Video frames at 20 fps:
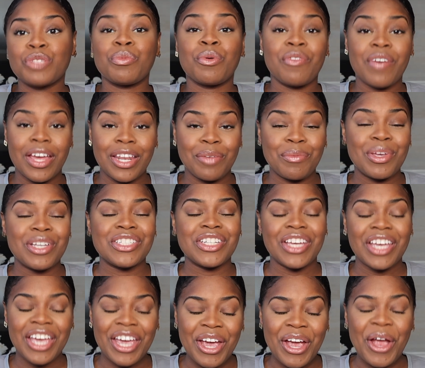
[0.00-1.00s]
providing
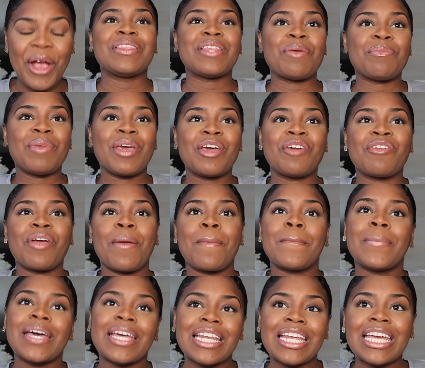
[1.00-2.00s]
patient care. They make great
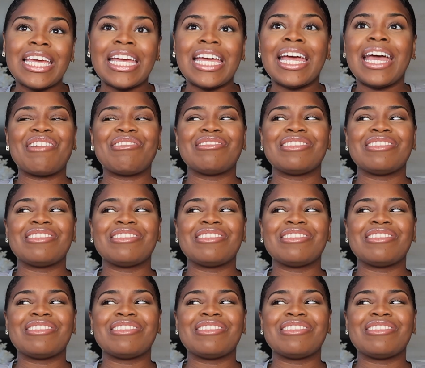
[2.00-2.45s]
money.